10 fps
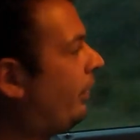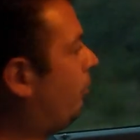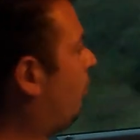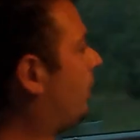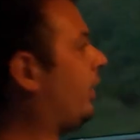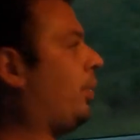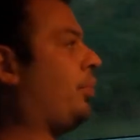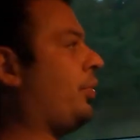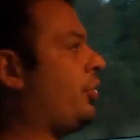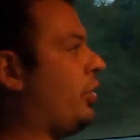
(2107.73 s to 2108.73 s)
I greatly
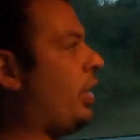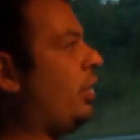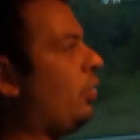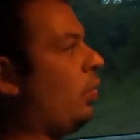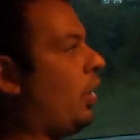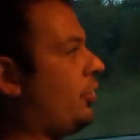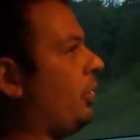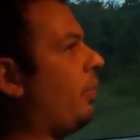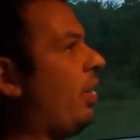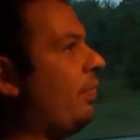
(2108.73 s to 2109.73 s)
appreciate you
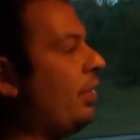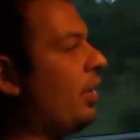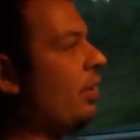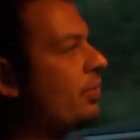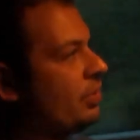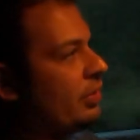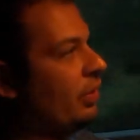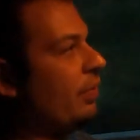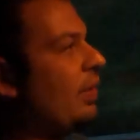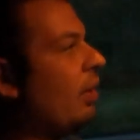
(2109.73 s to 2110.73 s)
watching my videos
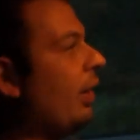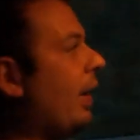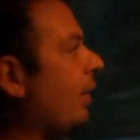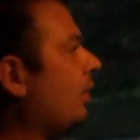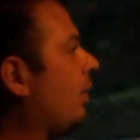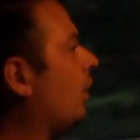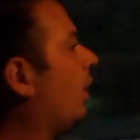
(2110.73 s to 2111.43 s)
until the very end.